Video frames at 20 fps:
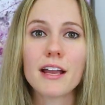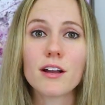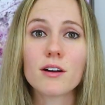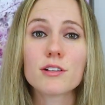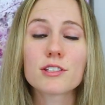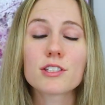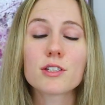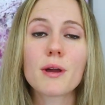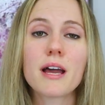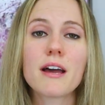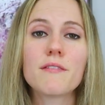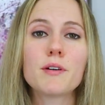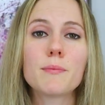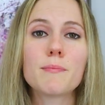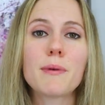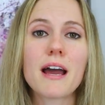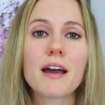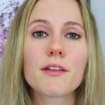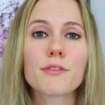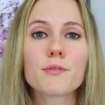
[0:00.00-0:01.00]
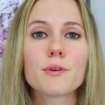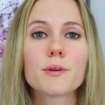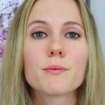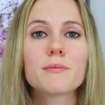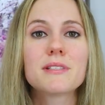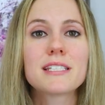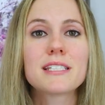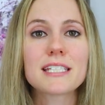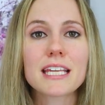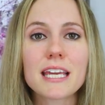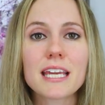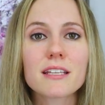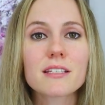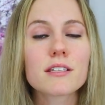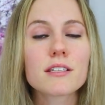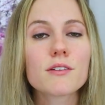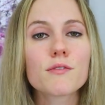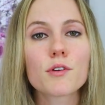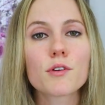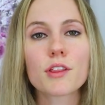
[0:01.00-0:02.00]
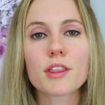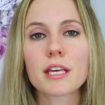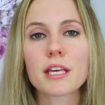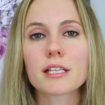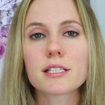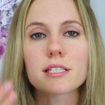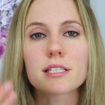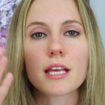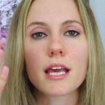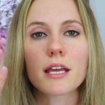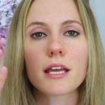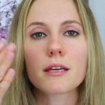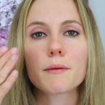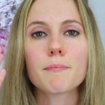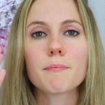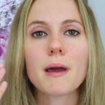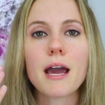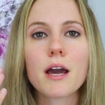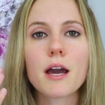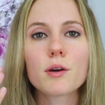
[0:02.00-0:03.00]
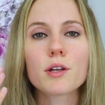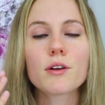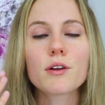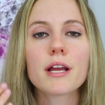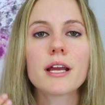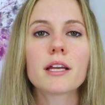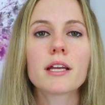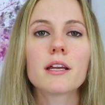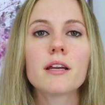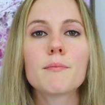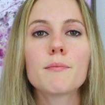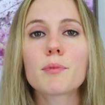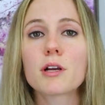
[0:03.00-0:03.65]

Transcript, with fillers: I also have a bathroom seat for things like powdering,